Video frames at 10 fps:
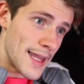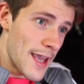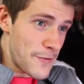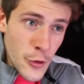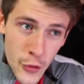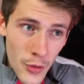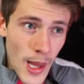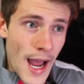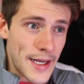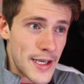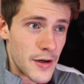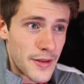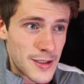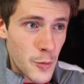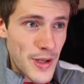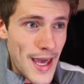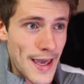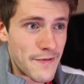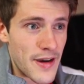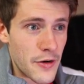if you drew a line here, this would be
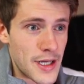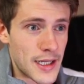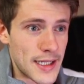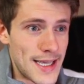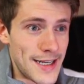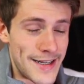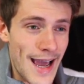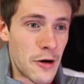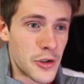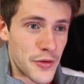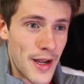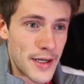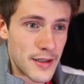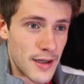a very clean downtrend.